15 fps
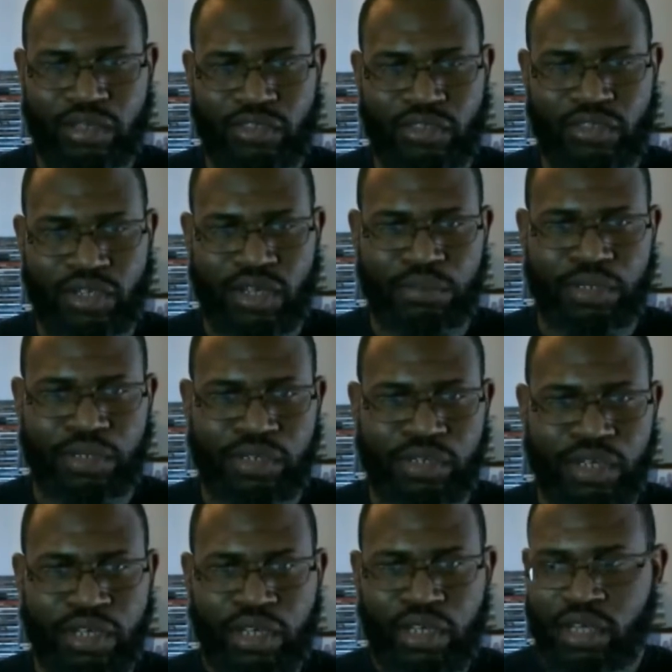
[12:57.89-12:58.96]
or something
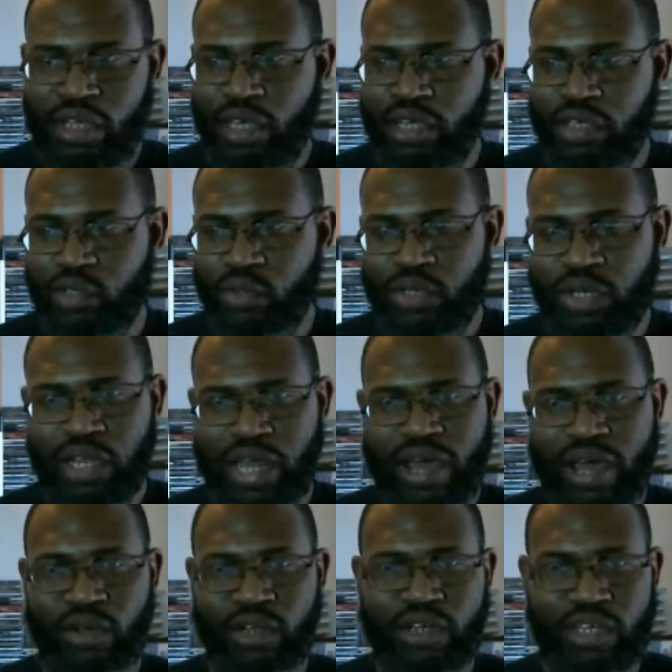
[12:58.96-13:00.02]
and you
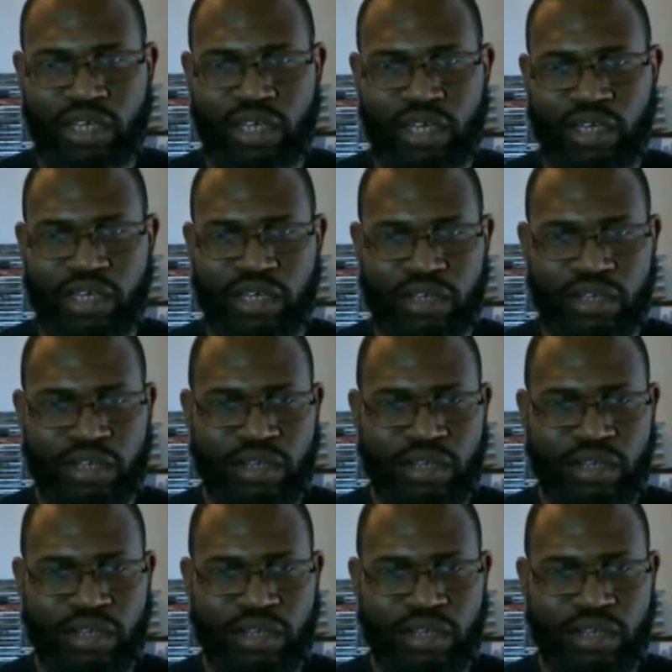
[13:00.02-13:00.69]
clowning the kid.